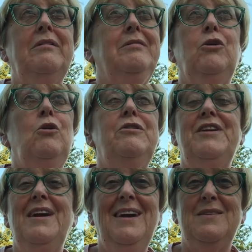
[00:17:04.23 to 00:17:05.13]

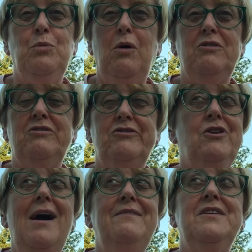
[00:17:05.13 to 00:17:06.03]
loathing is what
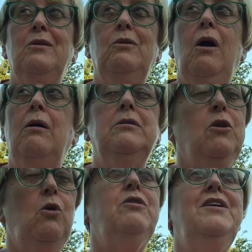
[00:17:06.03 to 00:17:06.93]
drives a lot.
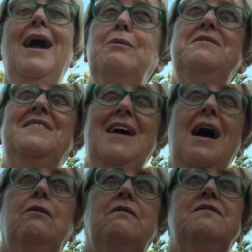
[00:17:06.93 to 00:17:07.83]
Loathing
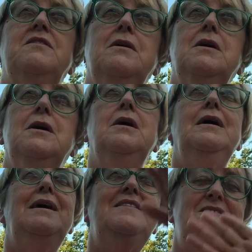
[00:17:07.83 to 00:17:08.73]
ourselves
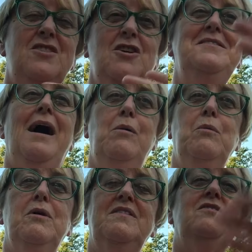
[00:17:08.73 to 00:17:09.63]
is turned
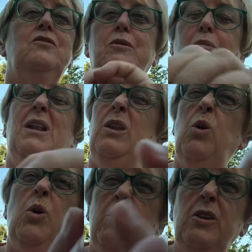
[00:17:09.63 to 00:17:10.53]
outward so that we
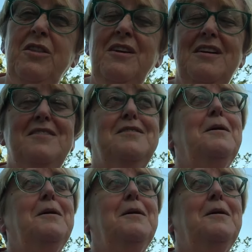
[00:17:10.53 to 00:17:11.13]
loathe others.